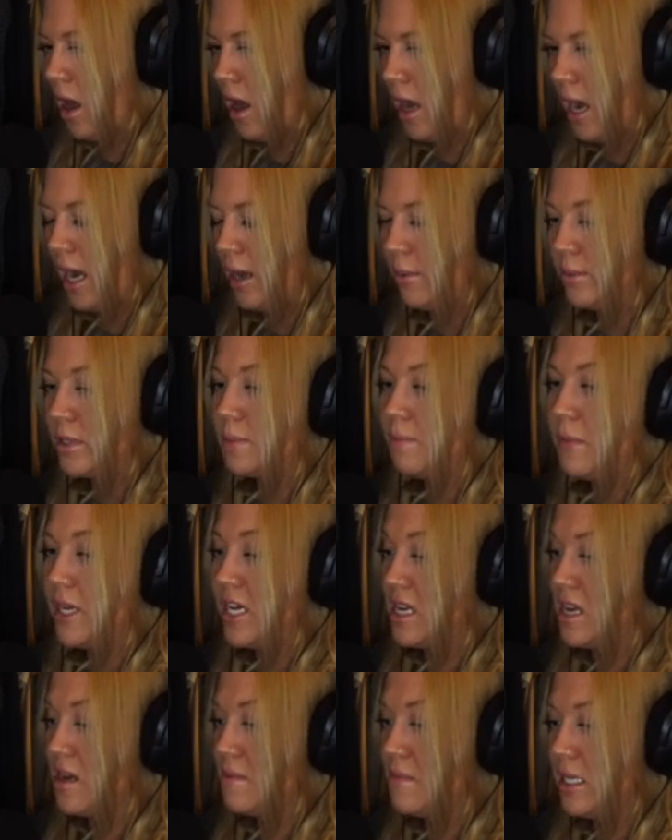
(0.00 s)
I was
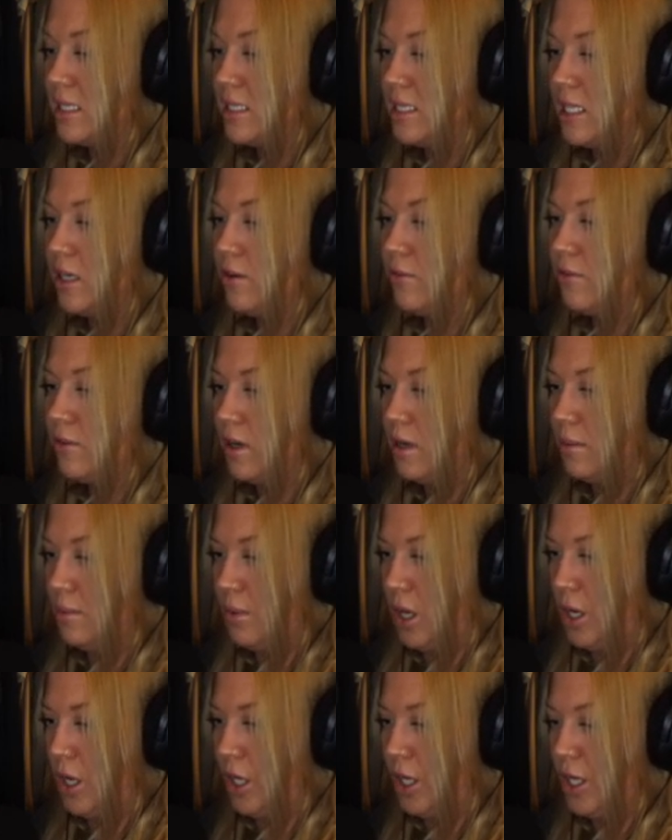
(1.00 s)
picking myself
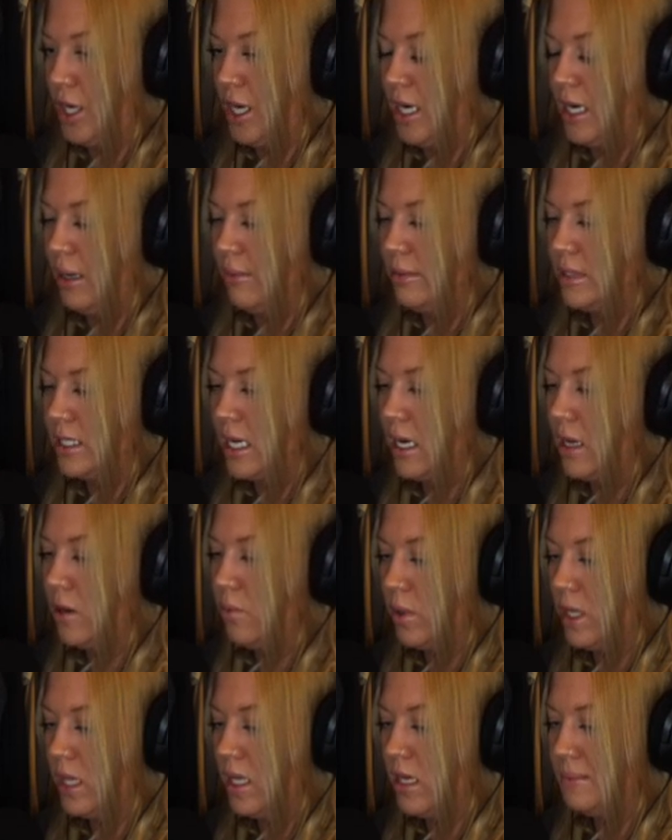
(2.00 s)
apart and I was getting
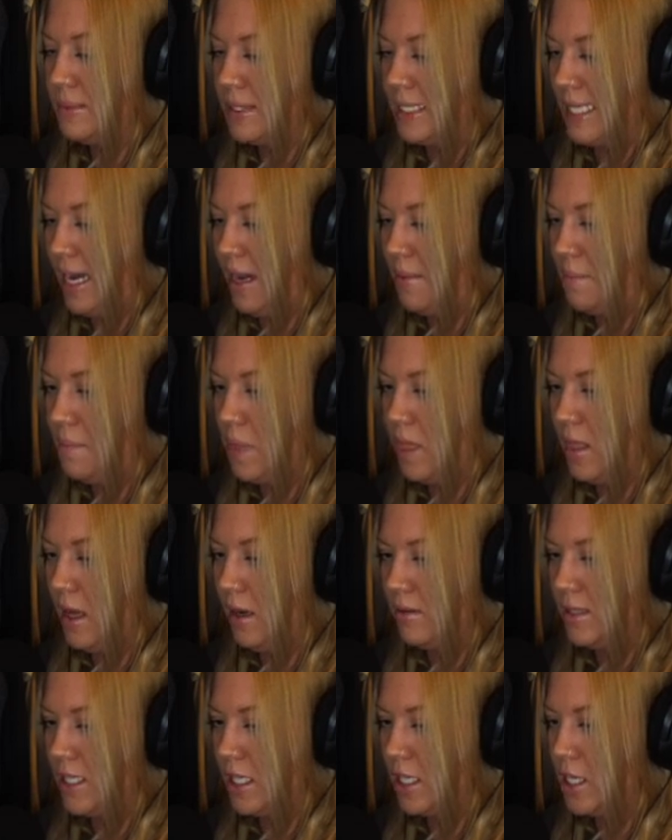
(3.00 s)
really upset. And
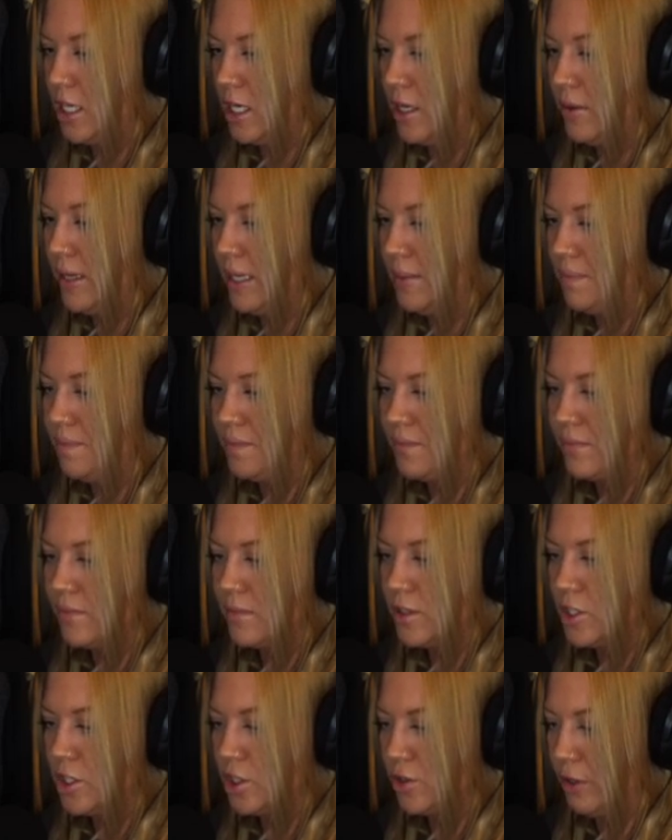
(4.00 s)
I was like, you know what?
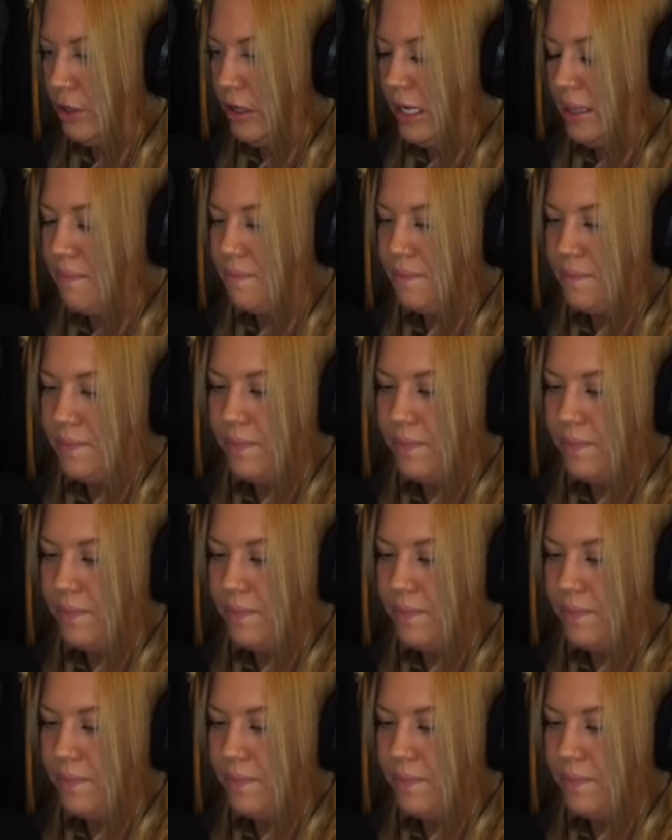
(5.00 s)
Screw it.